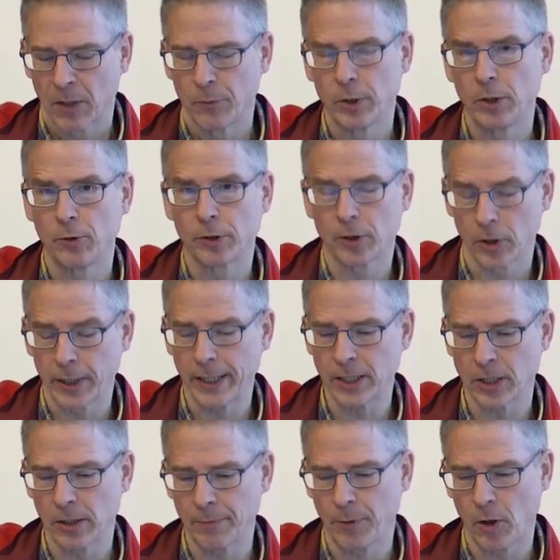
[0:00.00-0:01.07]
We use
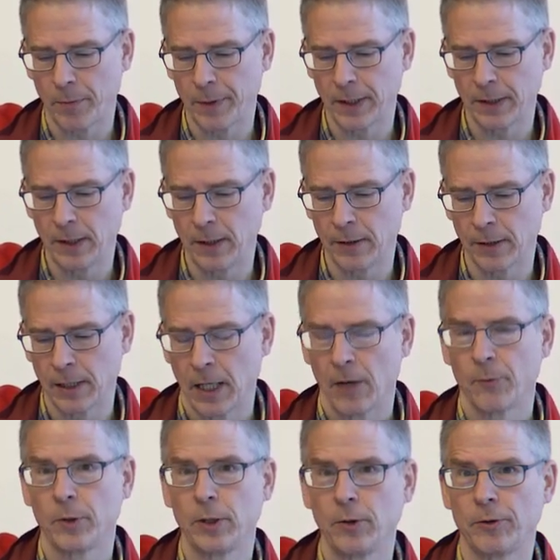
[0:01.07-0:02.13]
connectional properties.
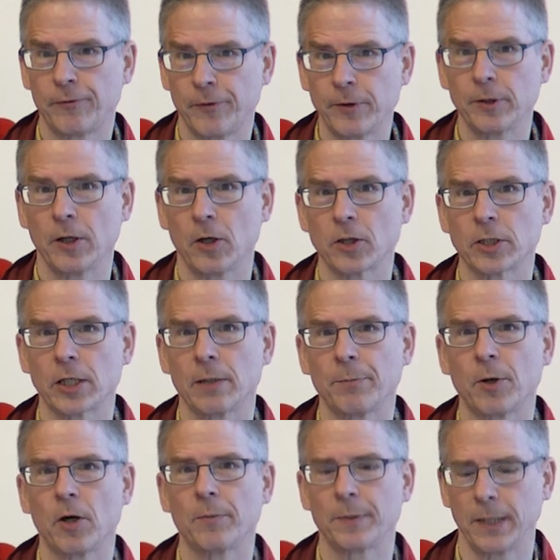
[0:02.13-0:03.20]
We use physiological
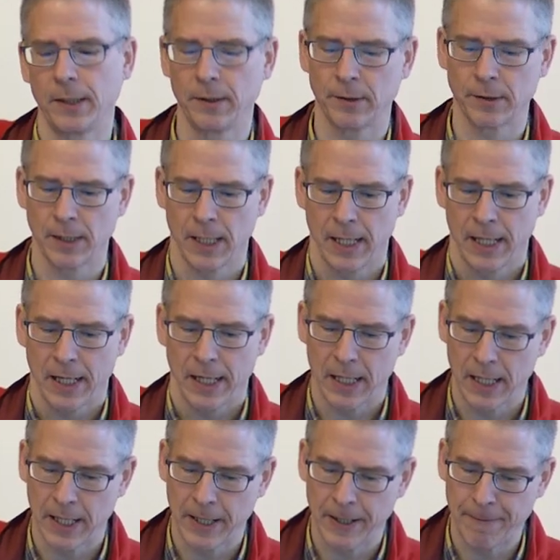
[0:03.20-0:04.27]
properties
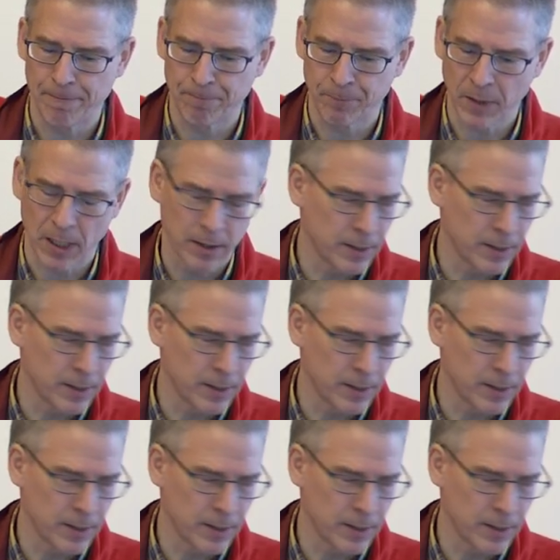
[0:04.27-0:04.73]
um,